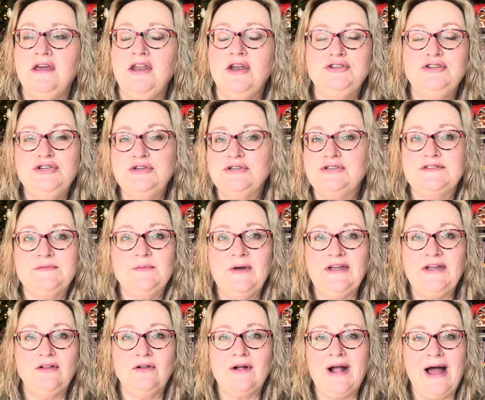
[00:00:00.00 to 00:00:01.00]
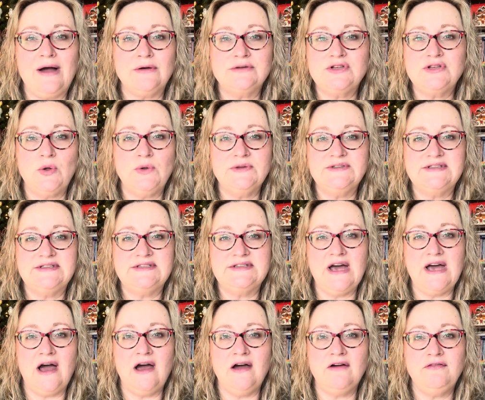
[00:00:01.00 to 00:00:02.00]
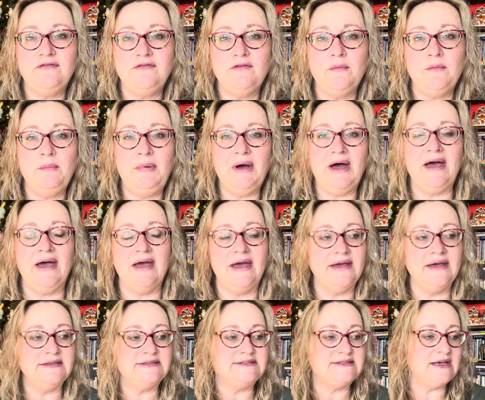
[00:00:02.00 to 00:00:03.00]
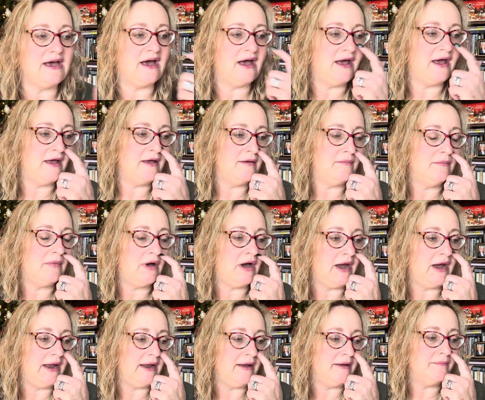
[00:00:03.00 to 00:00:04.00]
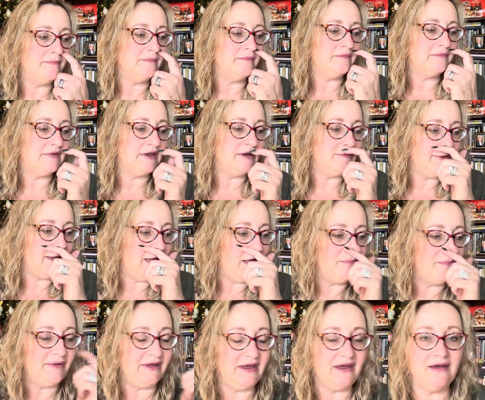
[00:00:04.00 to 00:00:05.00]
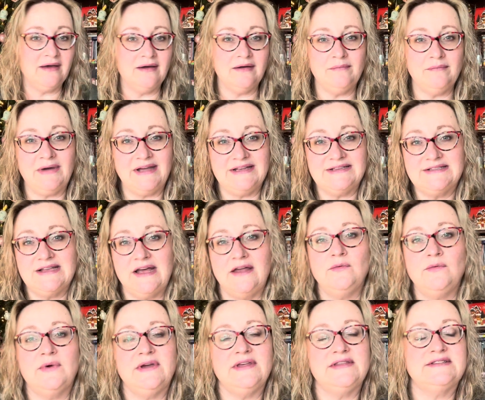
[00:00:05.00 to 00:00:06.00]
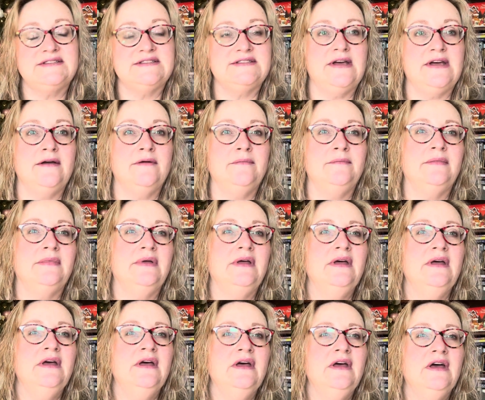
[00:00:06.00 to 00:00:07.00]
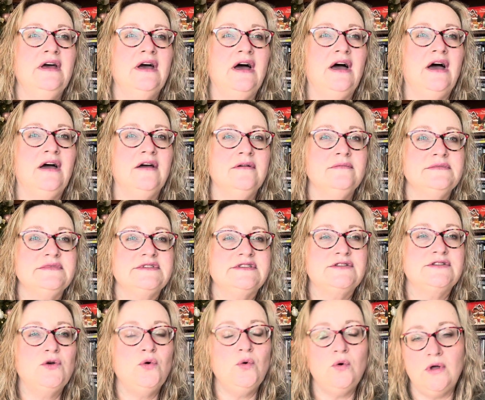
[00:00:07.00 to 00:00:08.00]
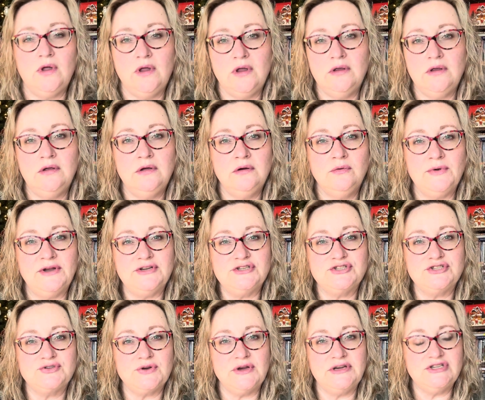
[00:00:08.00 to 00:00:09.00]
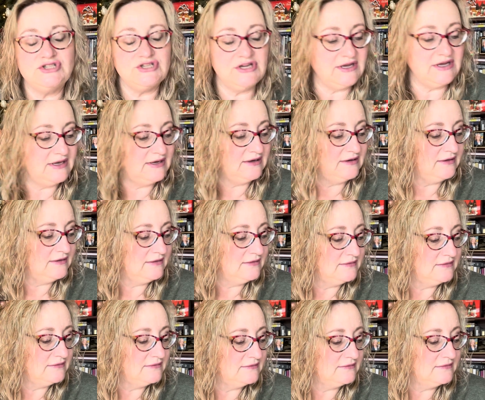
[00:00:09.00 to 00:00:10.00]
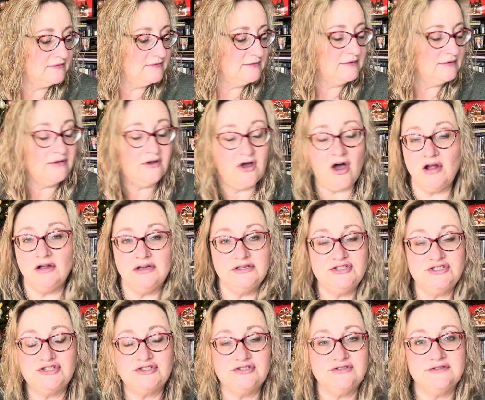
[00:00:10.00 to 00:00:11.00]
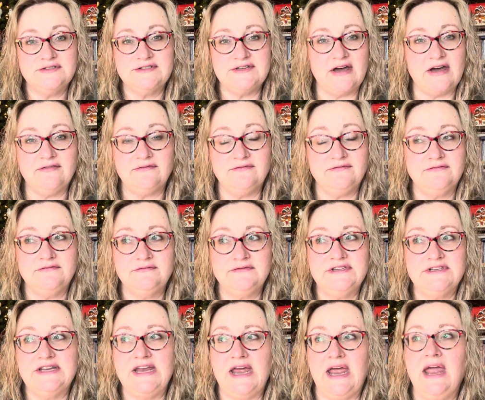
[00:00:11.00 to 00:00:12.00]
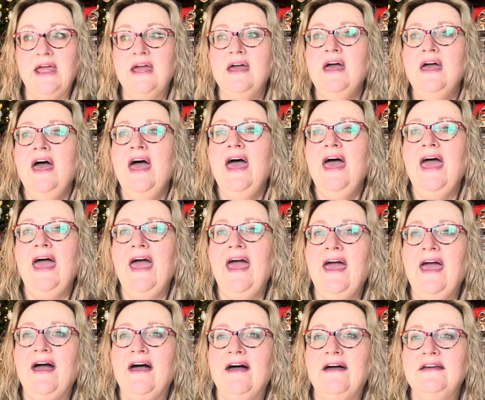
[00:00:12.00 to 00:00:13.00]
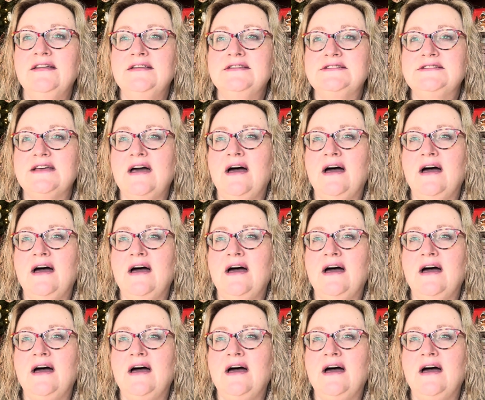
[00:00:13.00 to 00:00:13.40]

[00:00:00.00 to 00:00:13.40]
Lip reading: do some regular household stuff, but I am going to be helping my son with some school registration, college stuff today. And